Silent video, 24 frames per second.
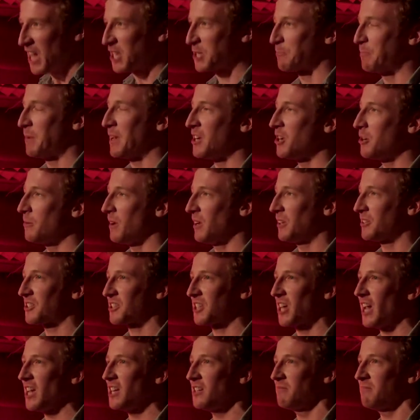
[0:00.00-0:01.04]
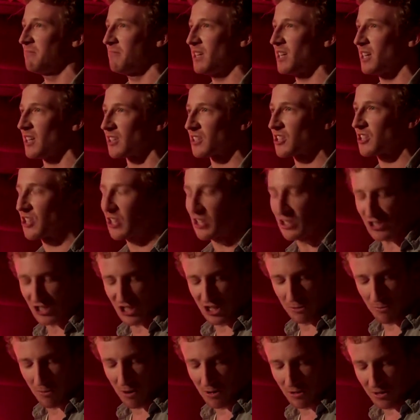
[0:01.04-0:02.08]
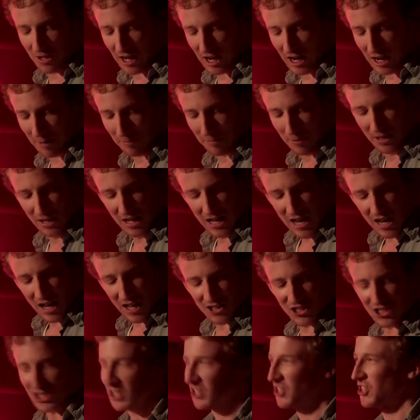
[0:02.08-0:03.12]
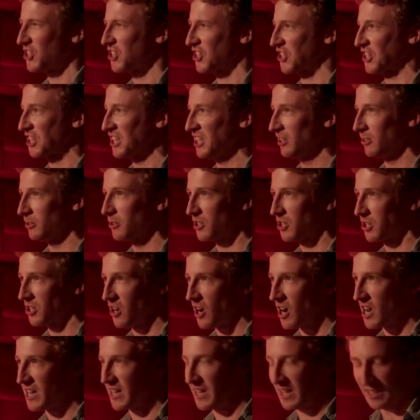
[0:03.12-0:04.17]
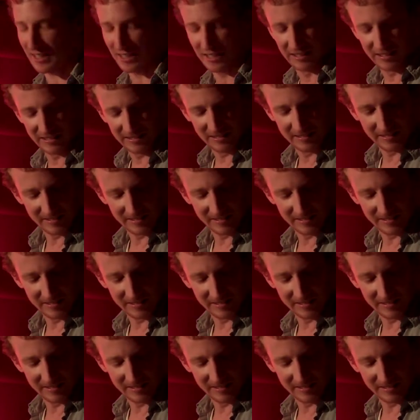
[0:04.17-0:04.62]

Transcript: It's been almost ten minutes since she woke up, and she's still crying.